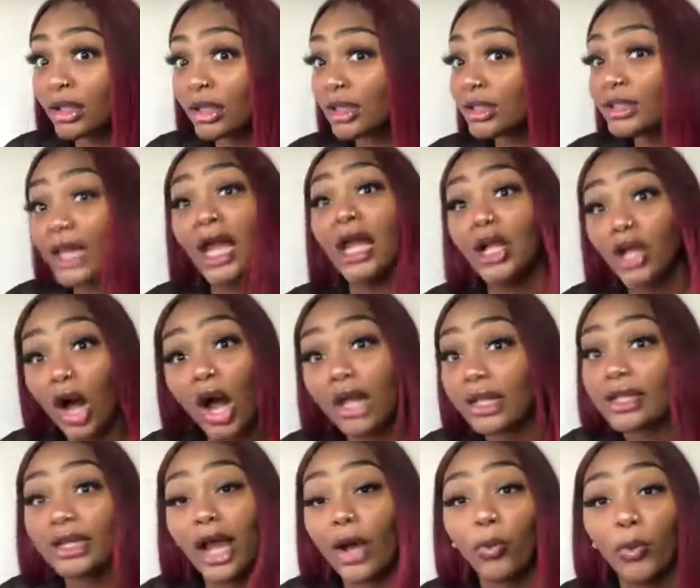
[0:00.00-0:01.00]
thank God
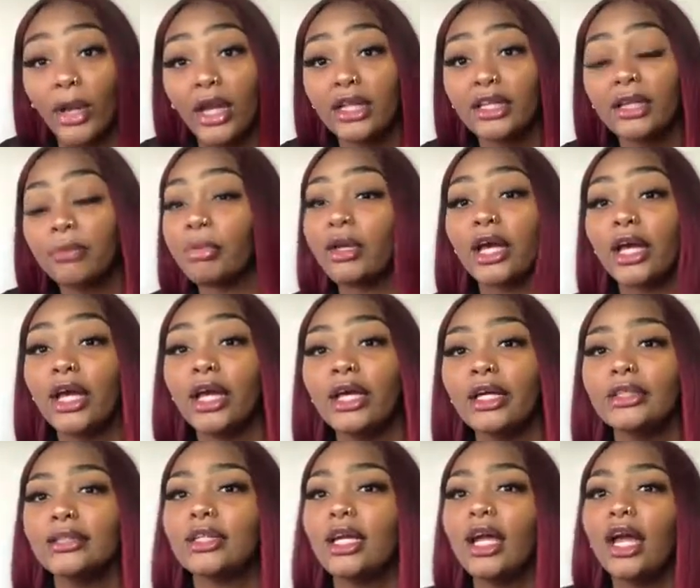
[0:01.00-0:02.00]
that I winged it,
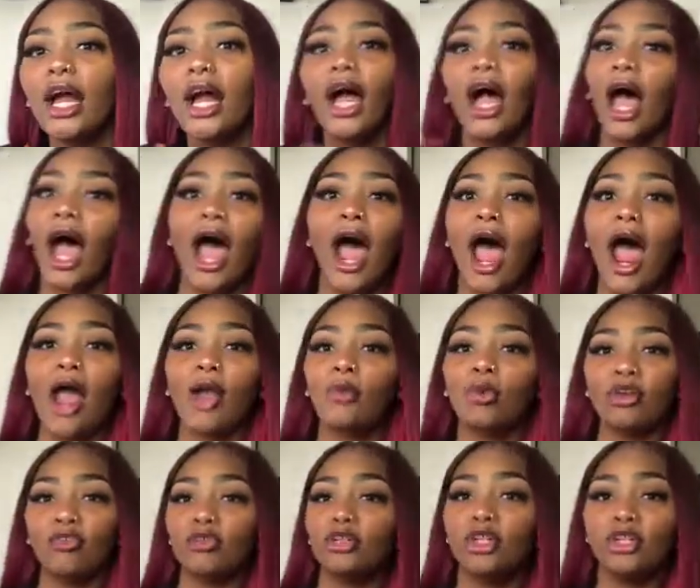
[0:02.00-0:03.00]
because I
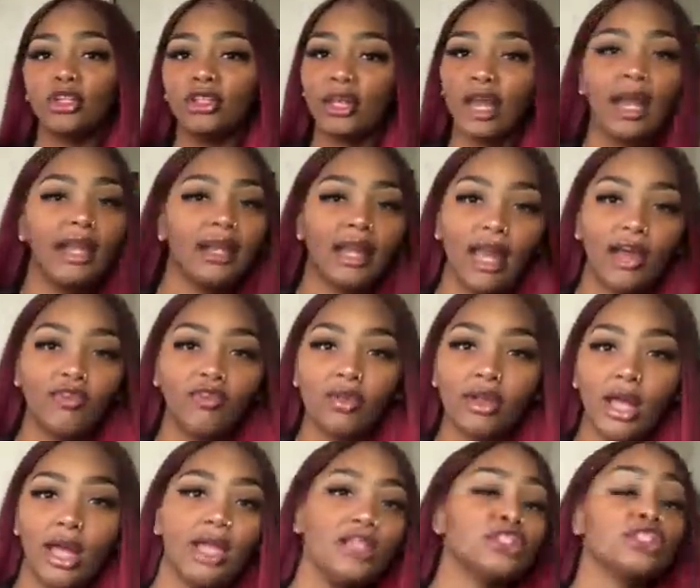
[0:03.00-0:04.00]
would have literally got an F for
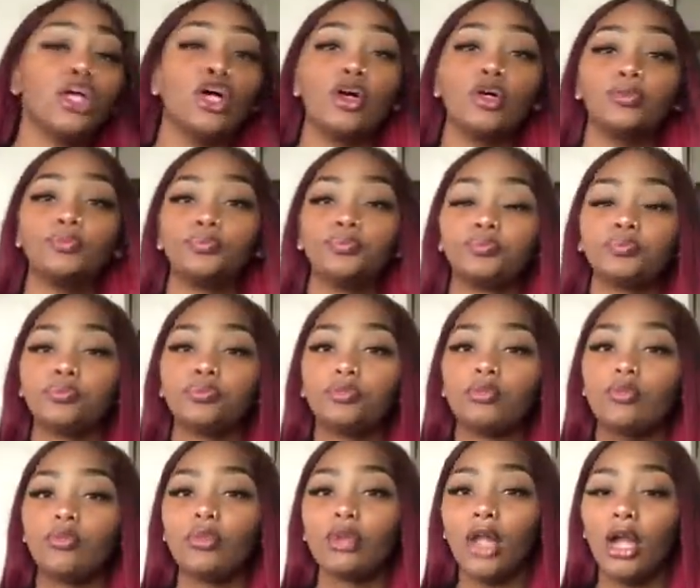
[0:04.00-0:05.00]
that. So
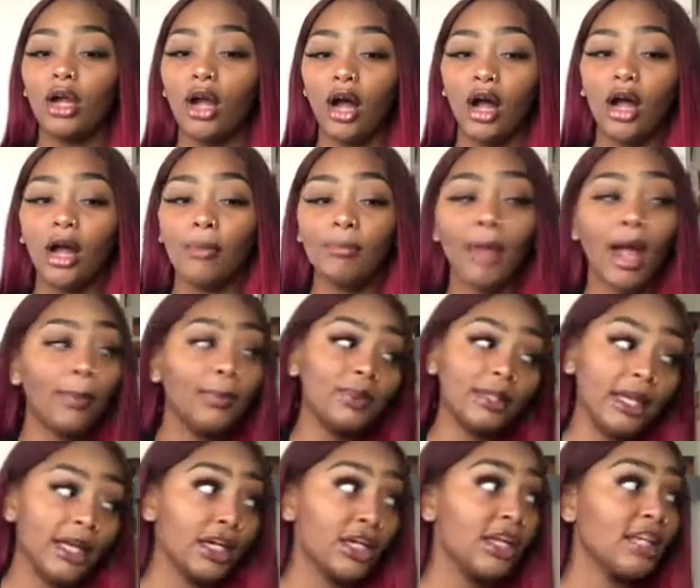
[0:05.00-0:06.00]
my
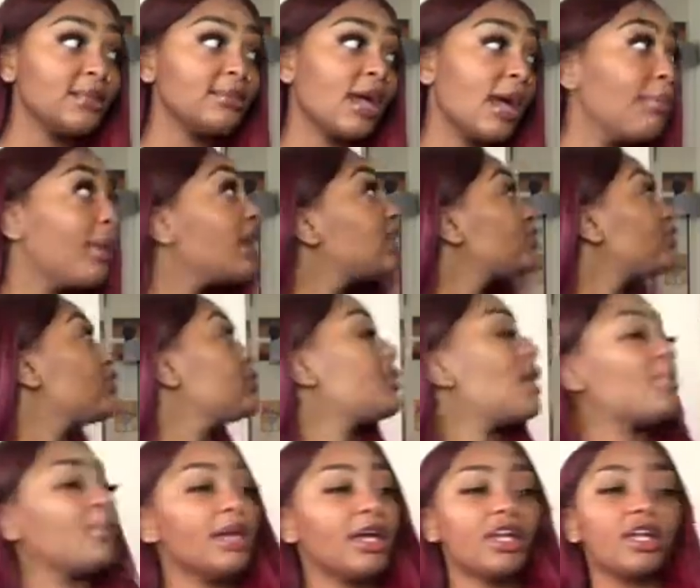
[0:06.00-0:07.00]
planner is my best friend. My
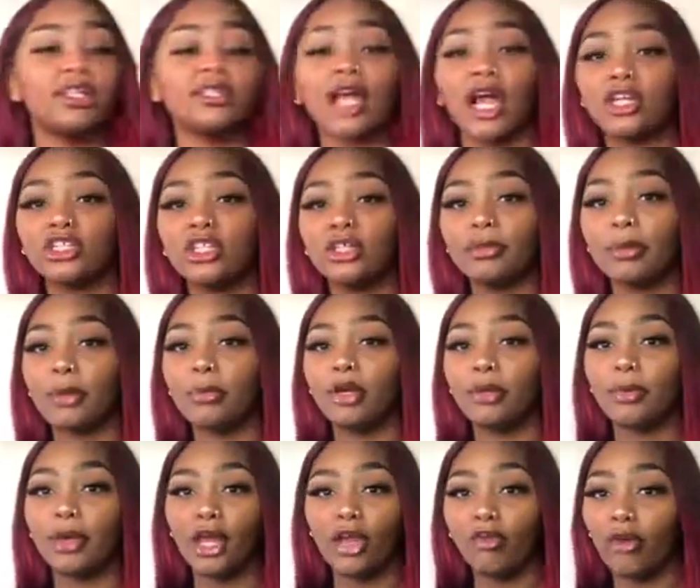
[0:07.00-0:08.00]
planner is actually in my book
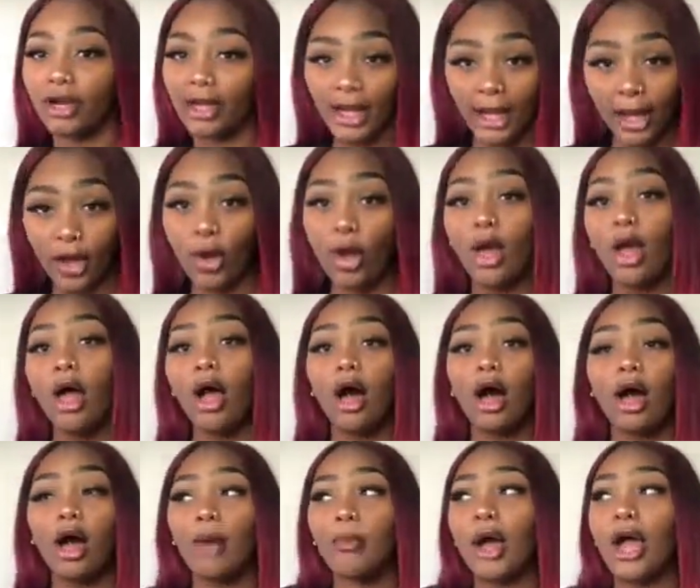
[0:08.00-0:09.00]
bag right now.
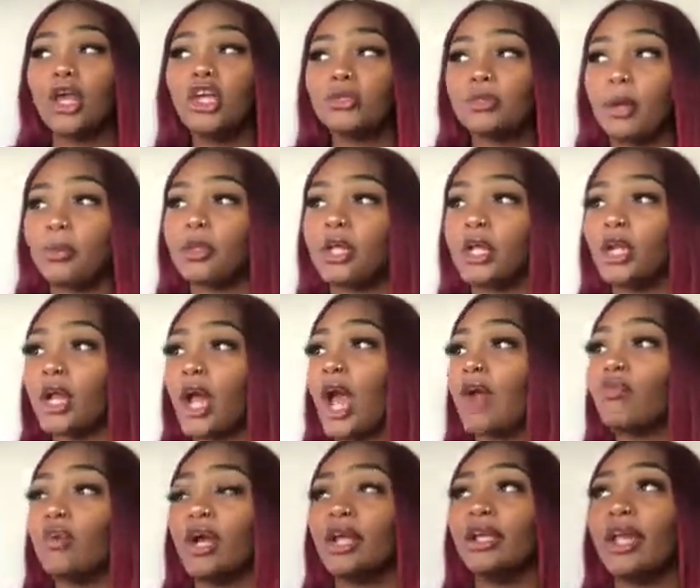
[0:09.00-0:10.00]
I use my planner. I
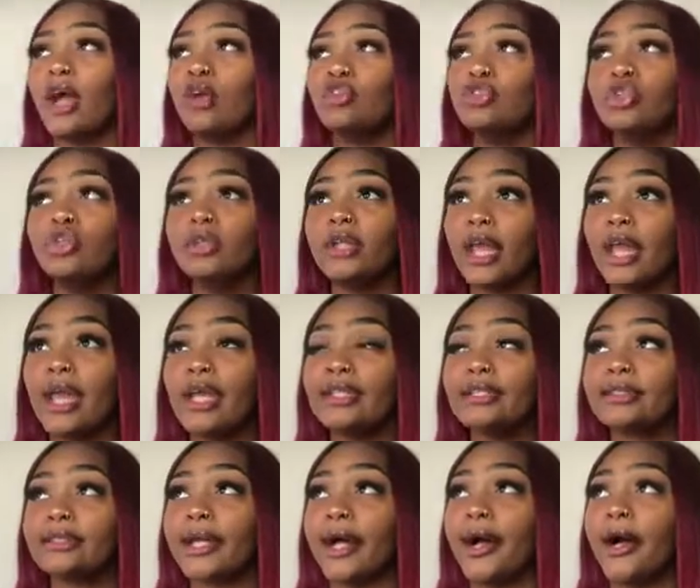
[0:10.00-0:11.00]
write down due
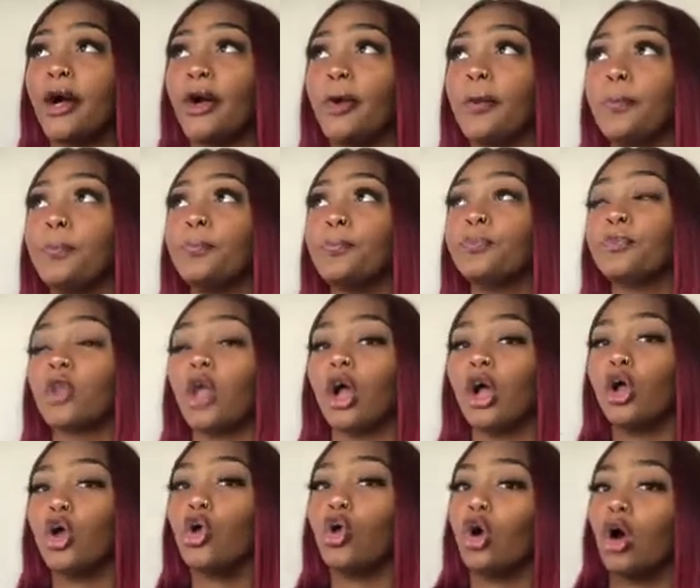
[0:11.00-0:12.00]
dates
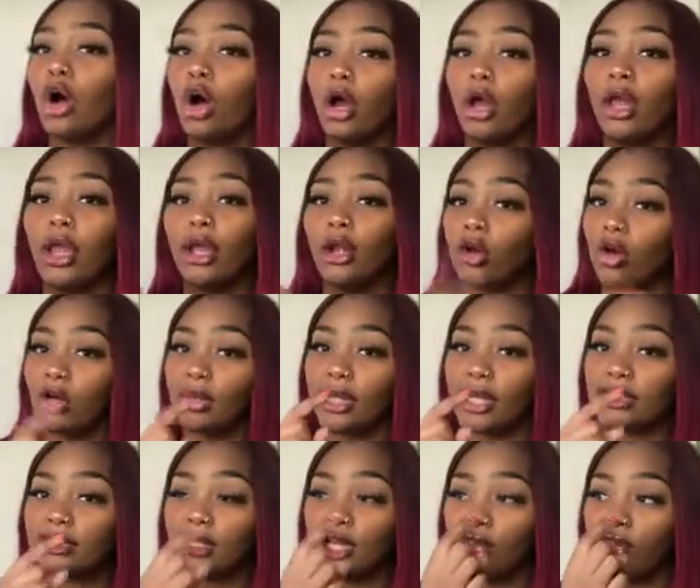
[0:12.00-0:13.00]
and all
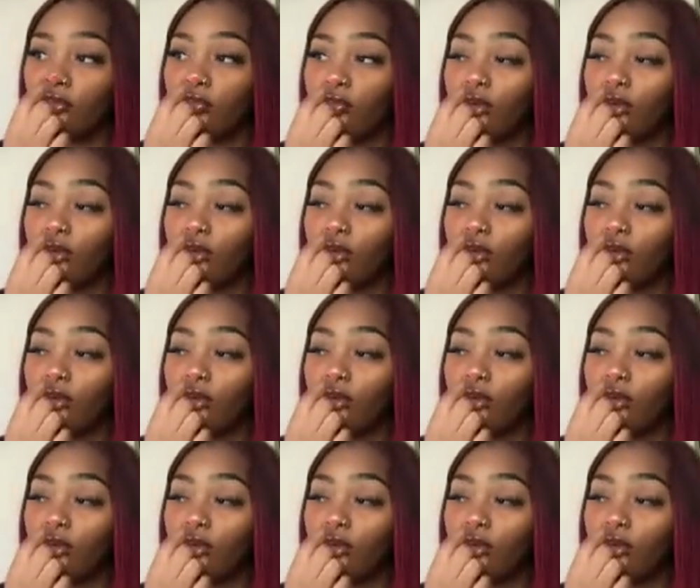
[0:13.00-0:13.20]
that stuff.